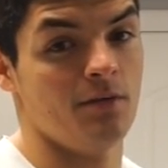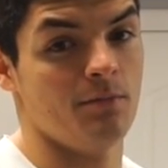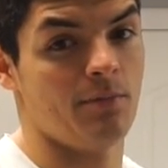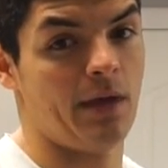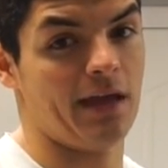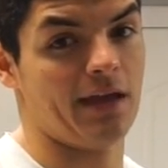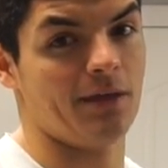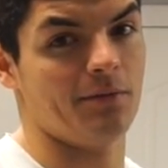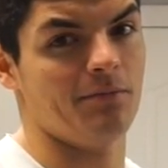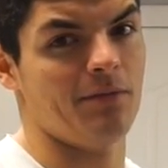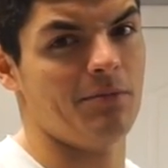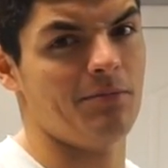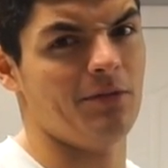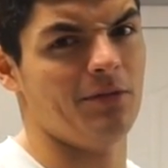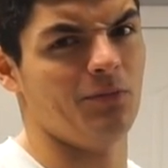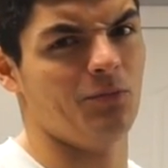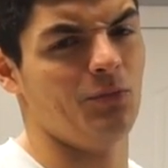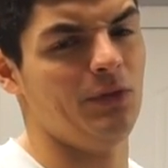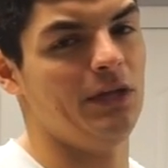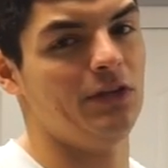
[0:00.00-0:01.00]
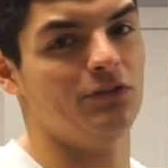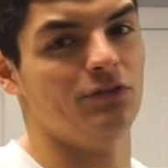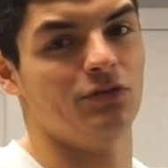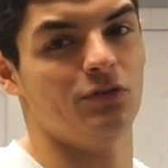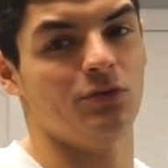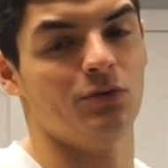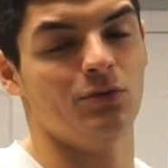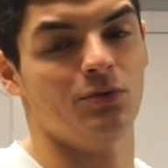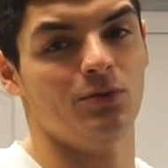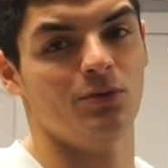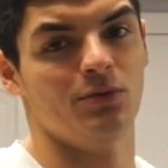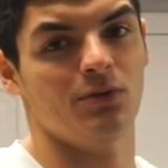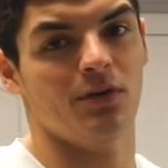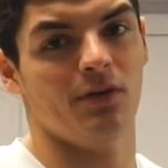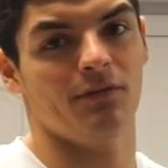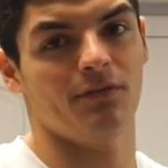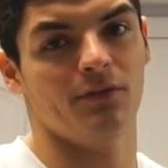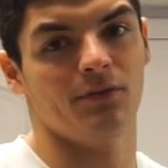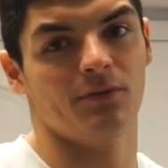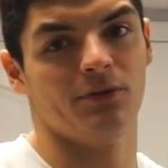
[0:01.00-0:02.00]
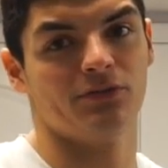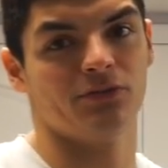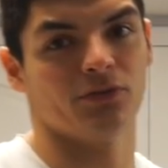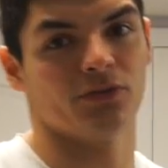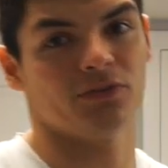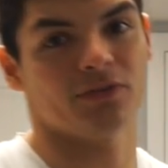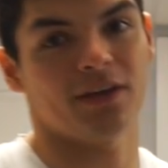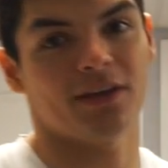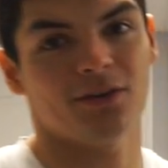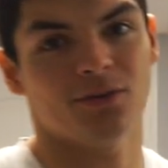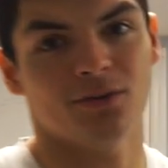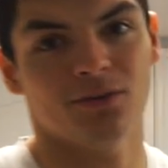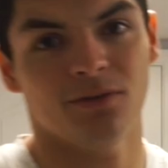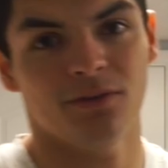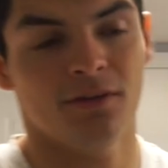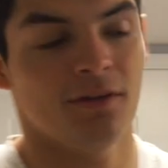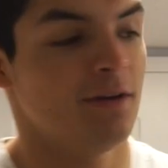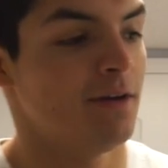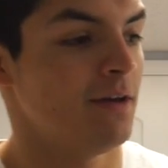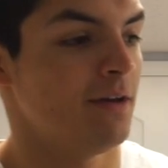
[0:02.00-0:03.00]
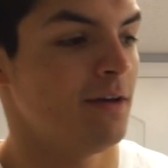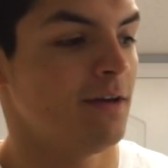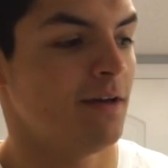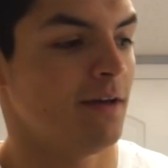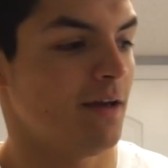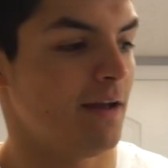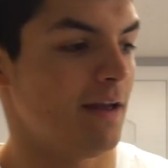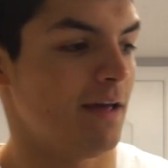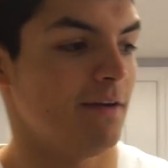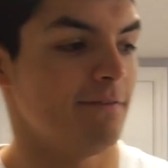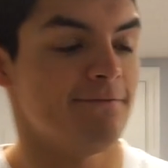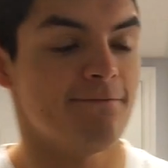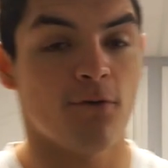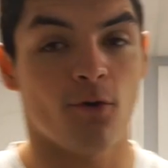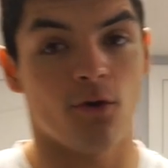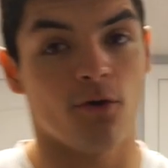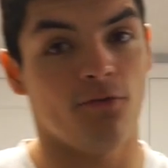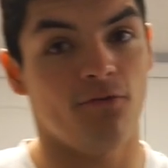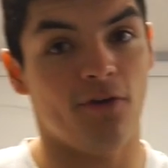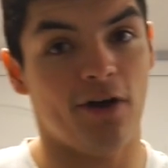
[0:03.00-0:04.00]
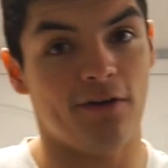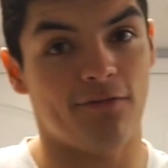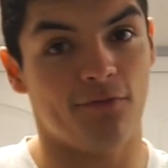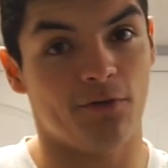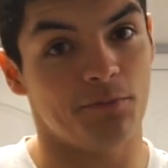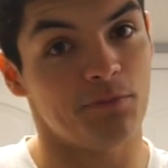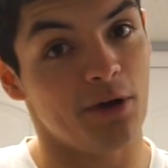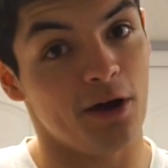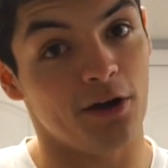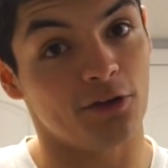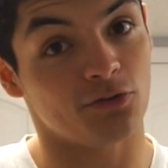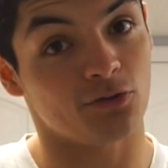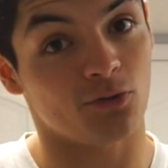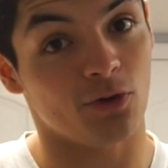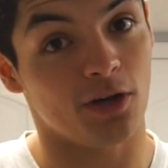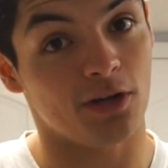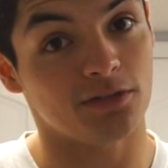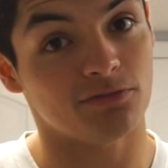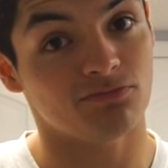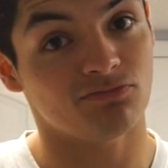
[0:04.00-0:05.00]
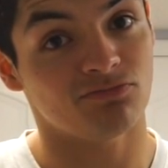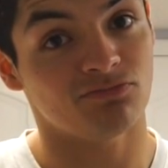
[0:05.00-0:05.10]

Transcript: back in maybe week two of the original cycle, and I hit 405 for a pause squat.